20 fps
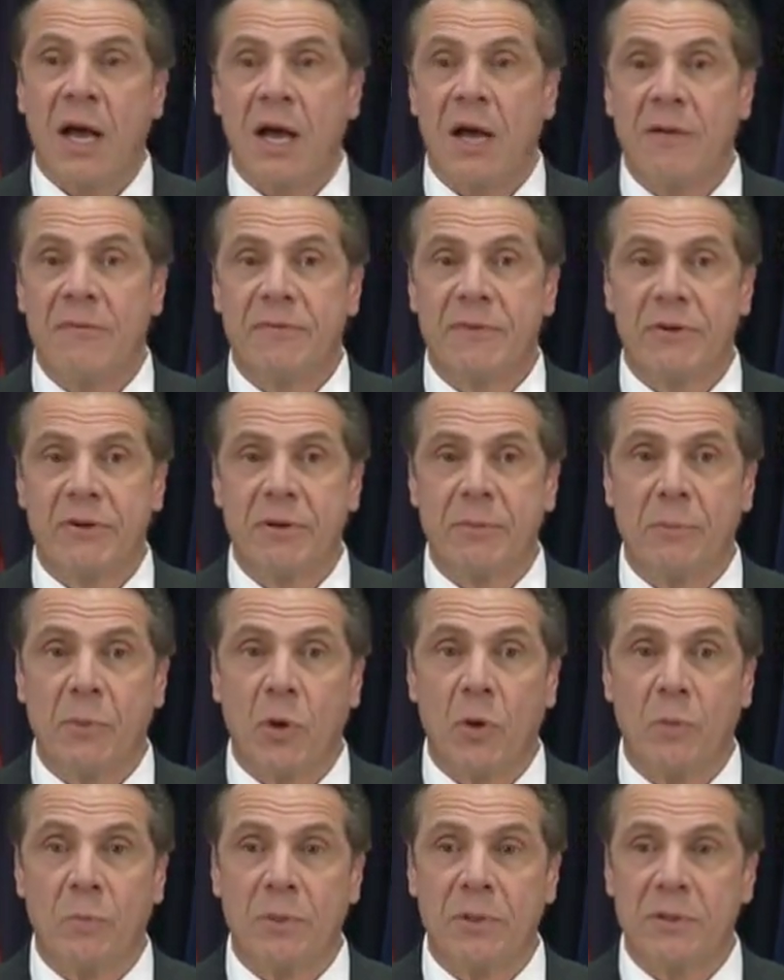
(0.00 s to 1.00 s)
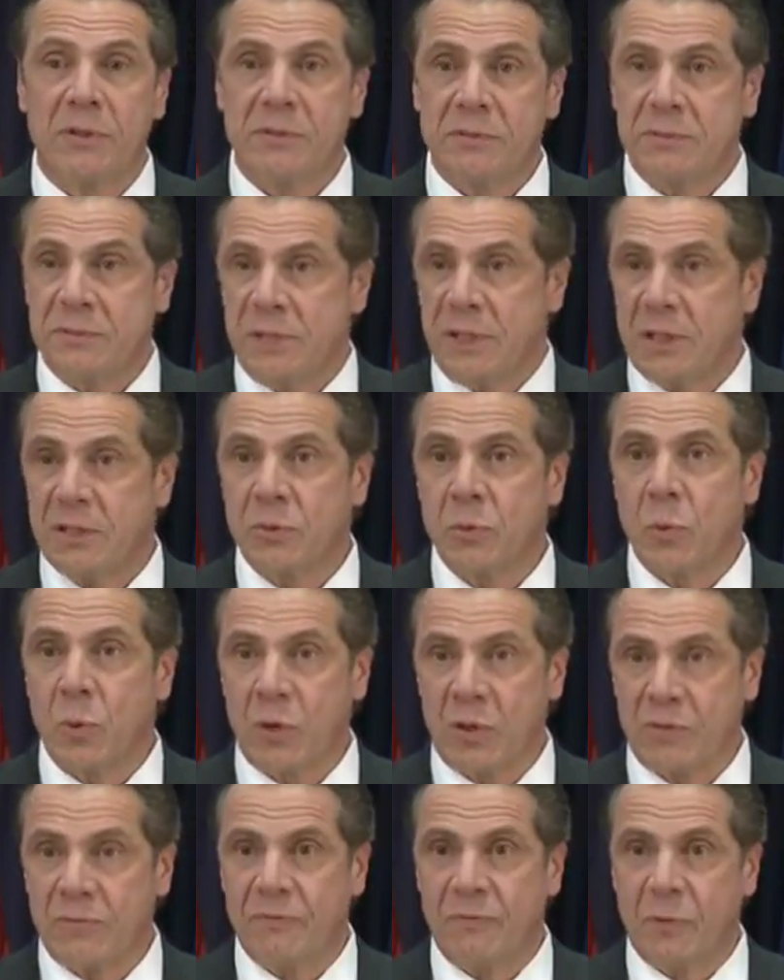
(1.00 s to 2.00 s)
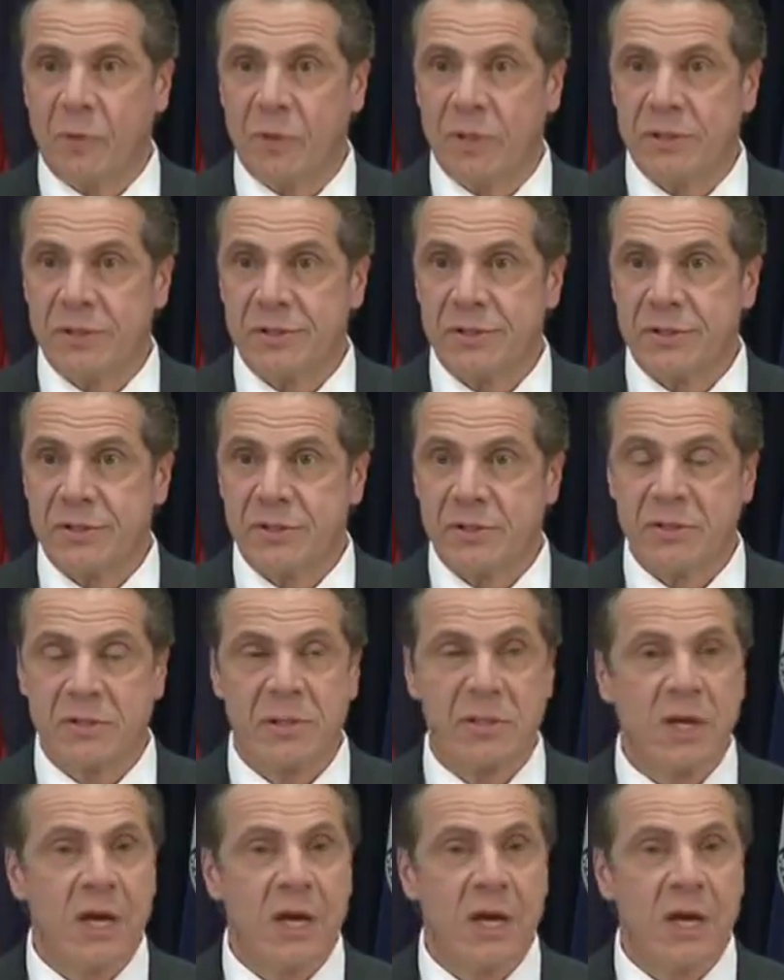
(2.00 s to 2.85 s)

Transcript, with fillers: very mobile, young workforce,